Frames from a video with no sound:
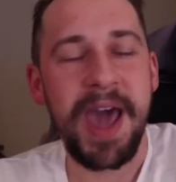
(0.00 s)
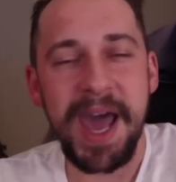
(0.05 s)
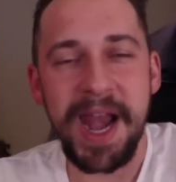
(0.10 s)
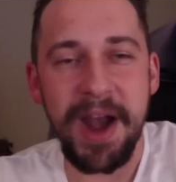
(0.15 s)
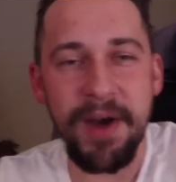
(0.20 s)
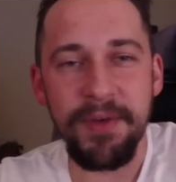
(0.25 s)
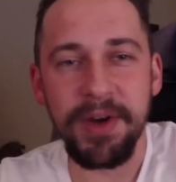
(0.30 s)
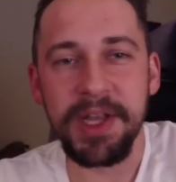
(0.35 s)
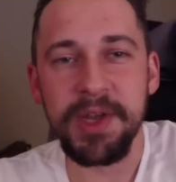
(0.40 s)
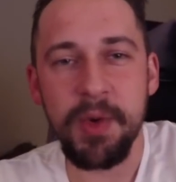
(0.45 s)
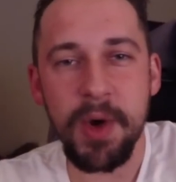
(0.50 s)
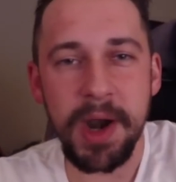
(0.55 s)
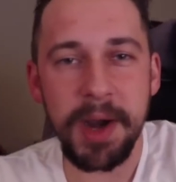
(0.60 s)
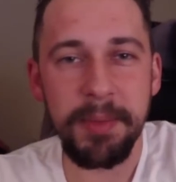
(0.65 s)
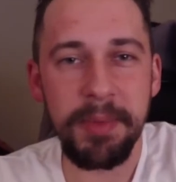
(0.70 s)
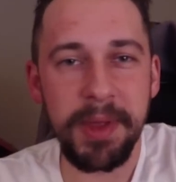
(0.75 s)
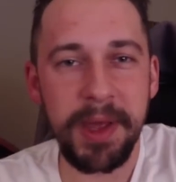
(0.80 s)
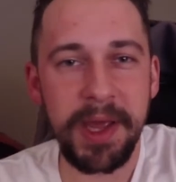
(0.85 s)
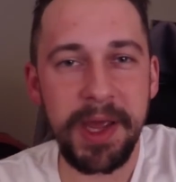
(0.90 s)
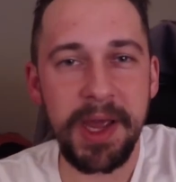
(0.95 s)
And I really want
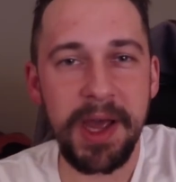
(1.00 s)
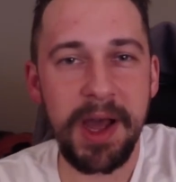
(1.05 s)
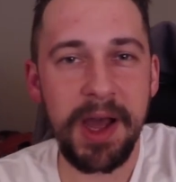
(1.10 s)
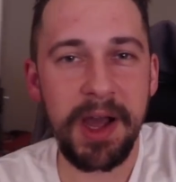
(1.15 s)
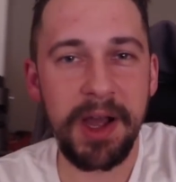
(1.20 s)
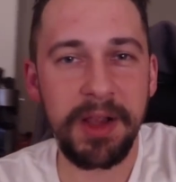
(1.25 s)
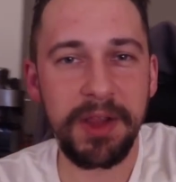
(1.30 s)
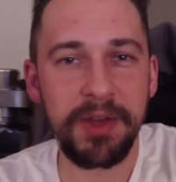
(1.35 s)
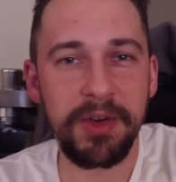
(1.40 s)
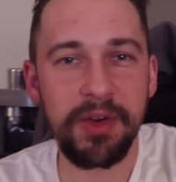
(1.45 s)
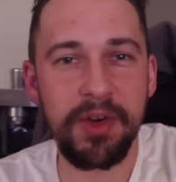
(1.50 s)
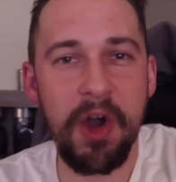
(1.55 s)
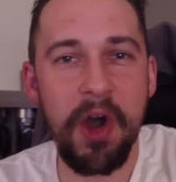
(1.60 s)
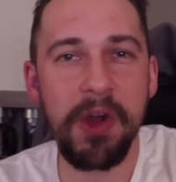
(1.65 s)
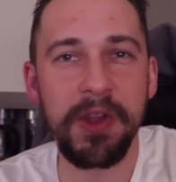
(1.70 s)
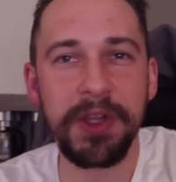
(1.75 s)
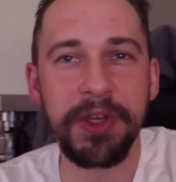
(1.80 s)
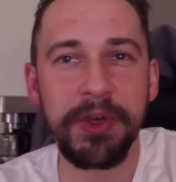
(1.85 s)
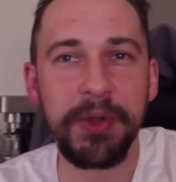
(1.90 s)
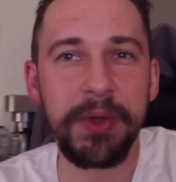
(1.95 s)
to play uh, a little
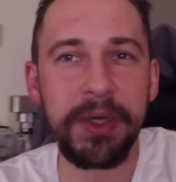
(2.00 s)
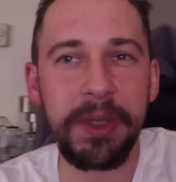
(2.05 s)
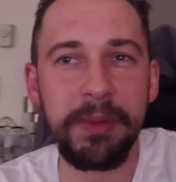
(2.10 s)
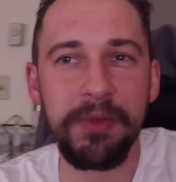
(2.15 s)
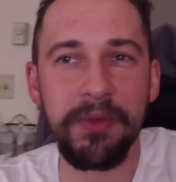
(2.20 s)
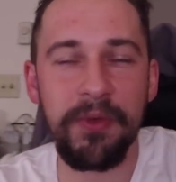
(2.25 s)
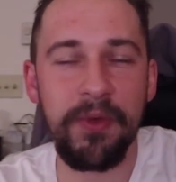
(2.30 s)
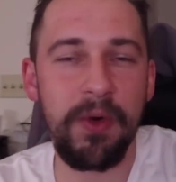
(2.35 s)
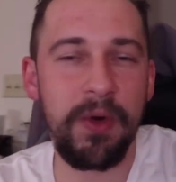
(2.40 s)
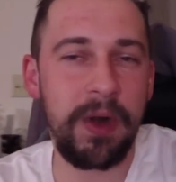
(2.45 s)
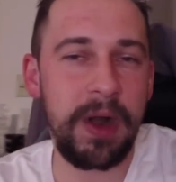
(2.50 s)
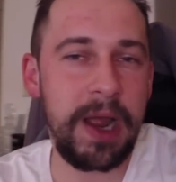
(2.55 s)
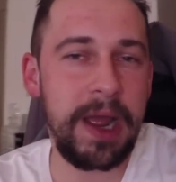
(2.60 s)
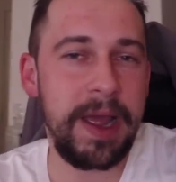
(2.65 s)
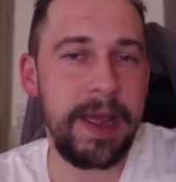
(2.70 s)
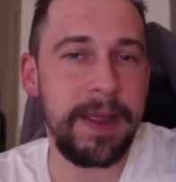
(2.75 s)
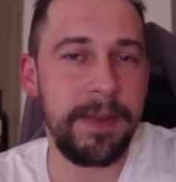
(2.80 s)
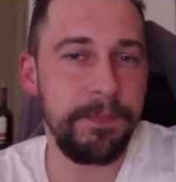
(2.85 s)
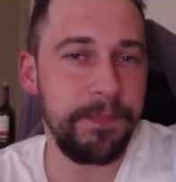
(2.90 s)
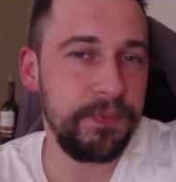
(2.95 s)
Call of Duty before
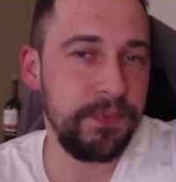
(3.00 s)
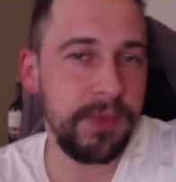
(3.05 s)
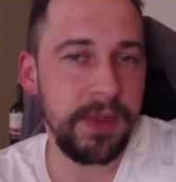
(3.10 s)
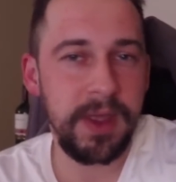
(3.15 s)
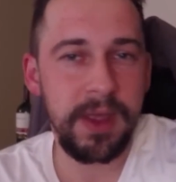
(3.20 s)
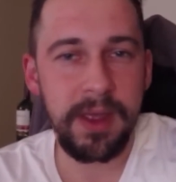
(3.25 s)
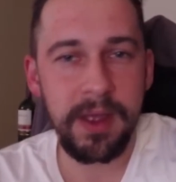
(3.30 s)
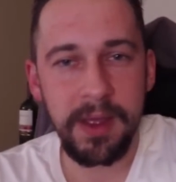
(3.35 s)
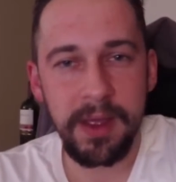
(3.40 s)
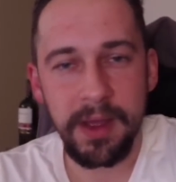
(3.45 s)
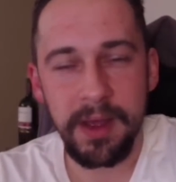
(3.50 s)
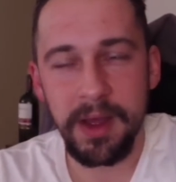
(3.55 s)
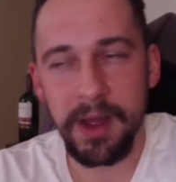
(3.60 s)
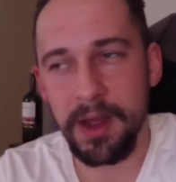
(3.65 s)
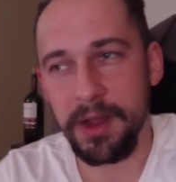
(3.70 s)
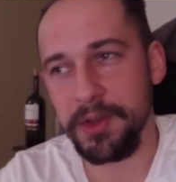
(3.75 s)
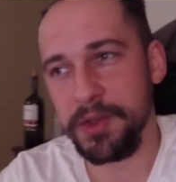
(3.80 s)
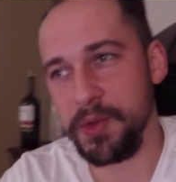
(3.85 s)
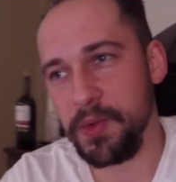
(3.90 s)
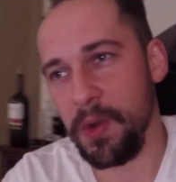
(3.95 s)
I
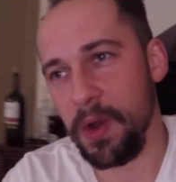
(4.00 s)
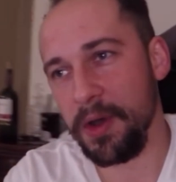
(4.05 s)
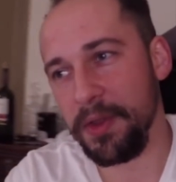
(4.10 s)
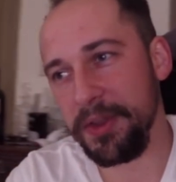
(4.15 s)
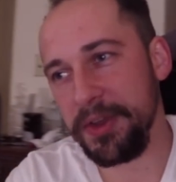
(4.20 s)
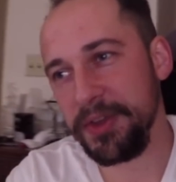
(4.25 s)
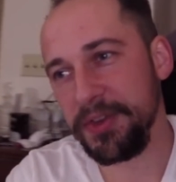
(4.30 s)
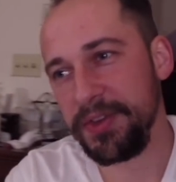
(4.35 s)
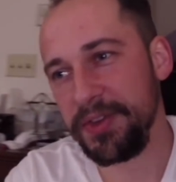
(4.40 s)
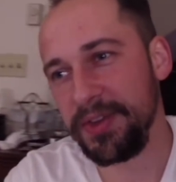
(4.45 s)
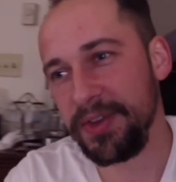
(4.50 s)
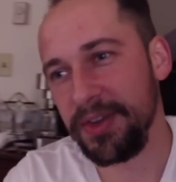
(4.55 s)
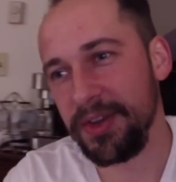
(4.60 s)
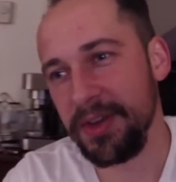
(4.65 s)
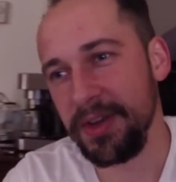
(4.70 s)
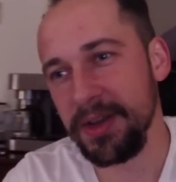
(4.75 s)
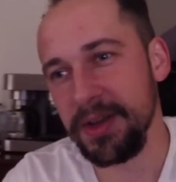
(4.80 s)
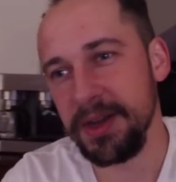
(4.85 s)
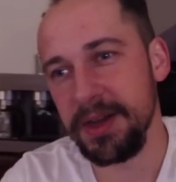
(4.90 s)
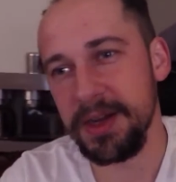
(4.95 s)
uh, do all this,
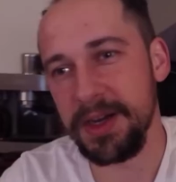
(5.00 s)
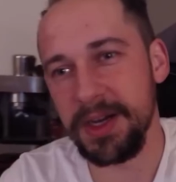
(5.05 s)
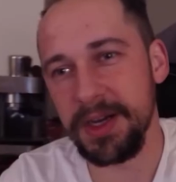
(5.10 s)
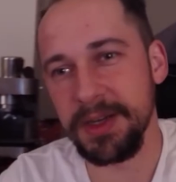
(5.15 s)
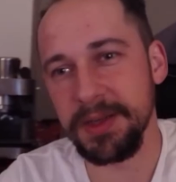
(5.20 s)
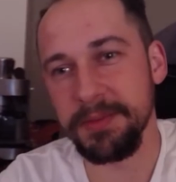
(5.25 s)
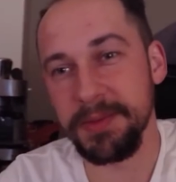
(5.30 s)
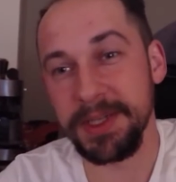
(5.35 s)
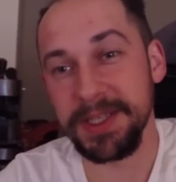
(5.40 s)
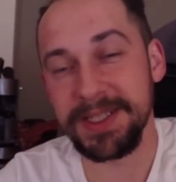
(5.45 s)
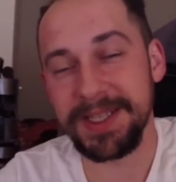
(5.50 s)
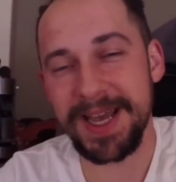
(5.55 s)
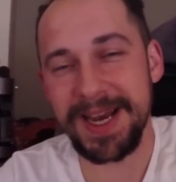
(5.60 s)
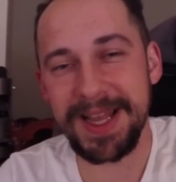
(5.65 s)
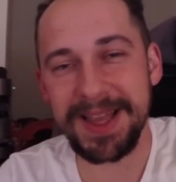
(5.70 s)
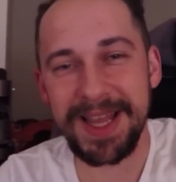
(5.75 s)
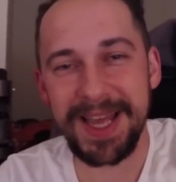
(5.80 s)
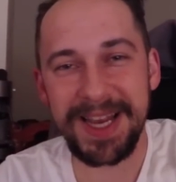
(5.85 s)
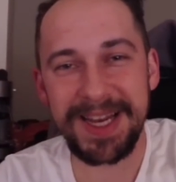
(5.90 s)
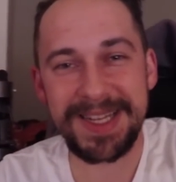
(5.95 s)
uh, but it's
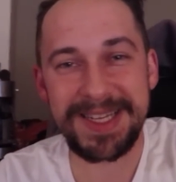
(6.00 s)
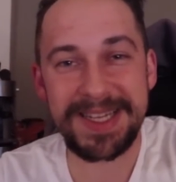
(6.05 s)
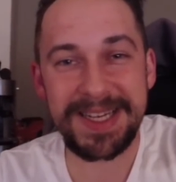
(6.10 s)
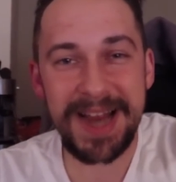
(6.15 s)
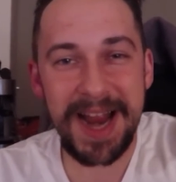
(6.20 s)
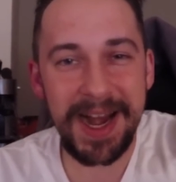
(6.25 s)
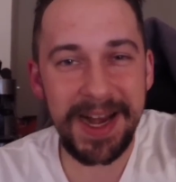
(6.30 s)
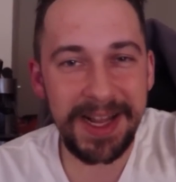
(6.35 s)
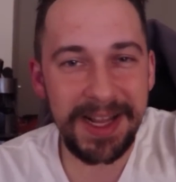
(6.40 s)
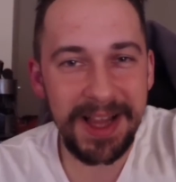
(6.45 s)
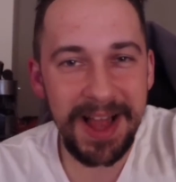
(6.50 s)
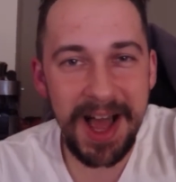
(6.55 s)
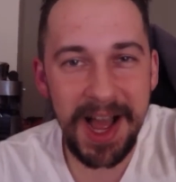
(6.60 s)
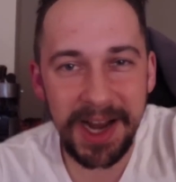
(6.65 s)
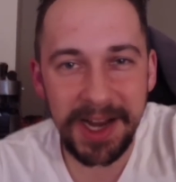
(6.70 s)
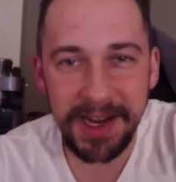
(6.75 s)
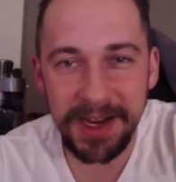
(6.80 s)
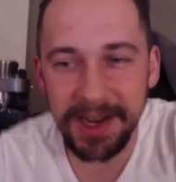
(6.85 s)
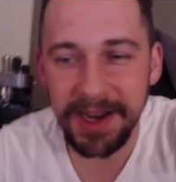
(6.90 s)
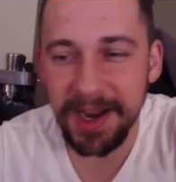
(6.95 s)
getting late. It's nine
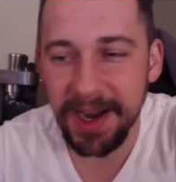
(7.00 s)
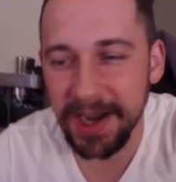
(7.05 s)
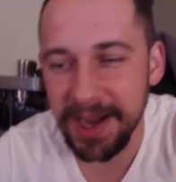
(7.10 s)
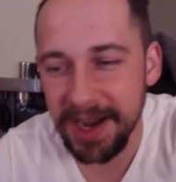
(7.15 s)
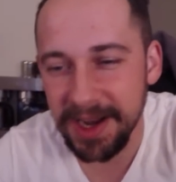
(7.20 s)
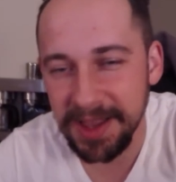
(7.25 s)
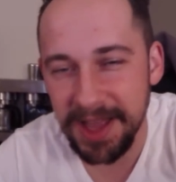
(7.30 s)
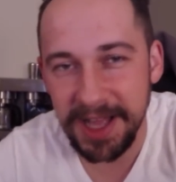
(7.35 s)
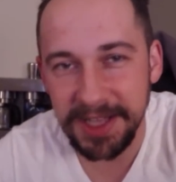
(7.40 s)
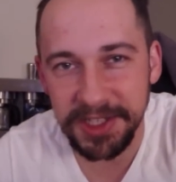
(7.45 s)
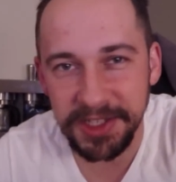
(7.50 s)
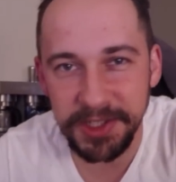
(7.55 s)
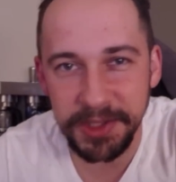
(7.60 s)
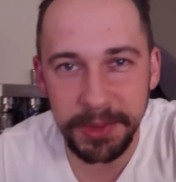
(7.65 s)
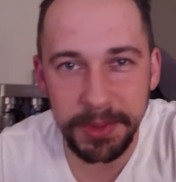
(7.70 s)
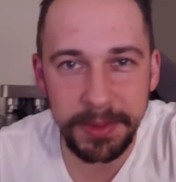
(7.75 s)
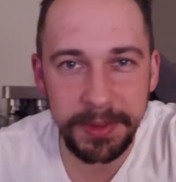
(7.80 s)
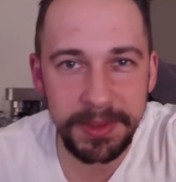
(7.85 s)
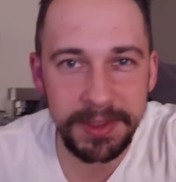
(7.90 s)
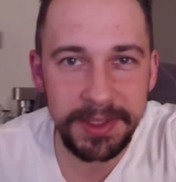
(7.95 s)
o'clock. I got a lot to
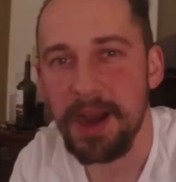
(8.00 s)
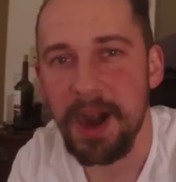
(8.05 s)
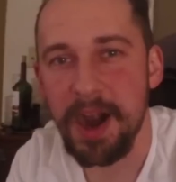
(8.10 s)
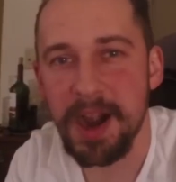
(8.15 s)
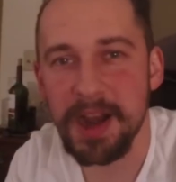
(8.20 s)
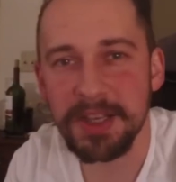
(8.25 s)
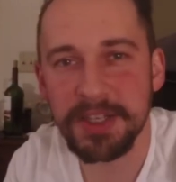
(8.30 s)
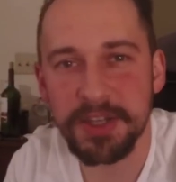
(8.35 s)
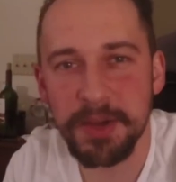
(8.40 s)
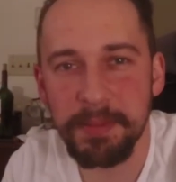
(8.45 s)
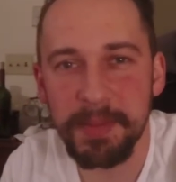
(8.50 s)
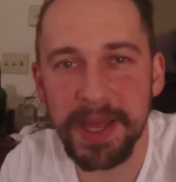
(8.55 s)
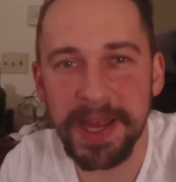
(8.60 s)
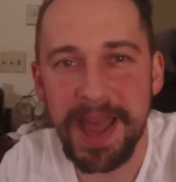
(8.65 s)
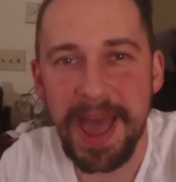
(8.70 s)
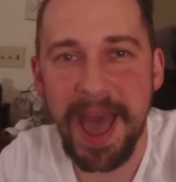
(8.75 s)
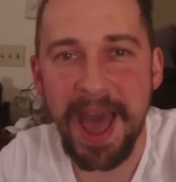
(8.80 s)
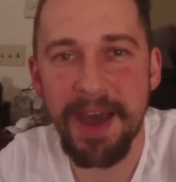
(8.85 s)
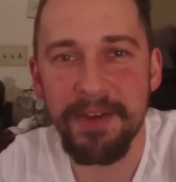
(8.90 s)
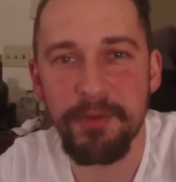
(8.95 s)
do. Alright, so I'm like
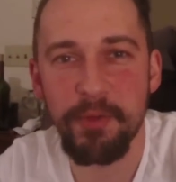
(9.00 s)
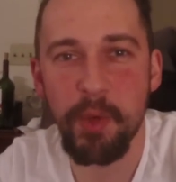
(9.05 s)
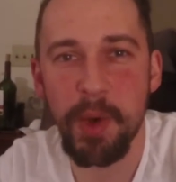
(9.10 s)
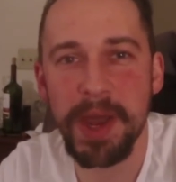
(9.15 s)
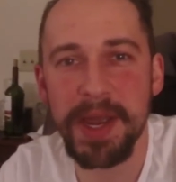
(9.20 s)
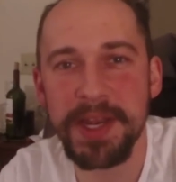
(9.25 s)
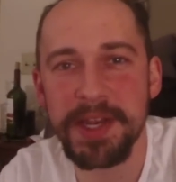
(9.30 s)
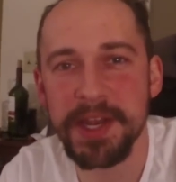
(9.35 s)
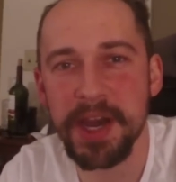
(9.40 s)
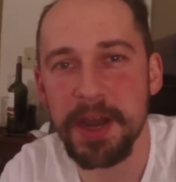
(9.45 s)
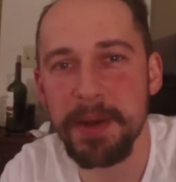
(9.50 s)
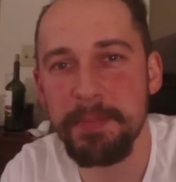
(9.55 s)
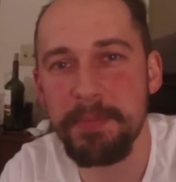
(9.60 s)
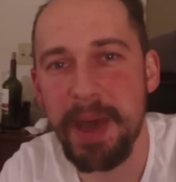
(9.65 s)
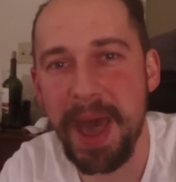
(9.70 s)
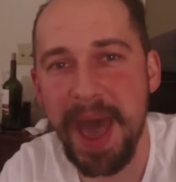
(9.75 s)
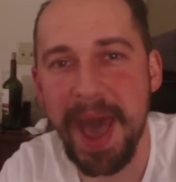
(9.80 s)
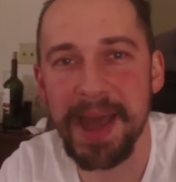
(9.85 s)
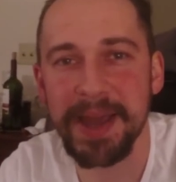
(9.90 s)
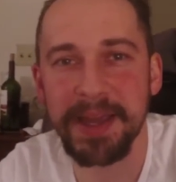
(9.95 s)
halfway done
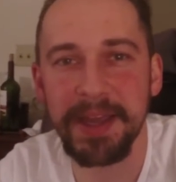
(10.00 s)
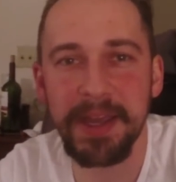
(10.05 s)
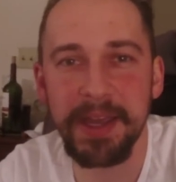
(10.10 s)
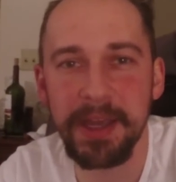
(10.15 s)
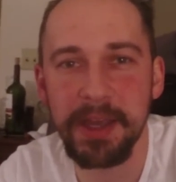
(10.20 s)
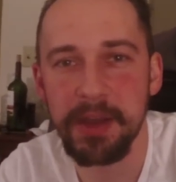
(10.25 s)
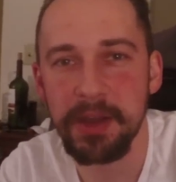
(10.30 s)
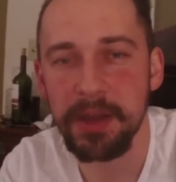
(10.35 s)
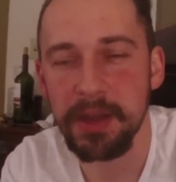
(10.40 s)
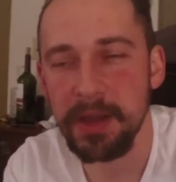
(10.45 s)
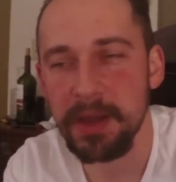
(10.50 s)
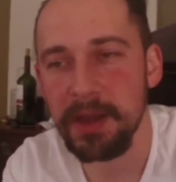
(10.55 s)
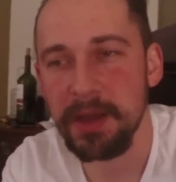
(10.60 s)
packing.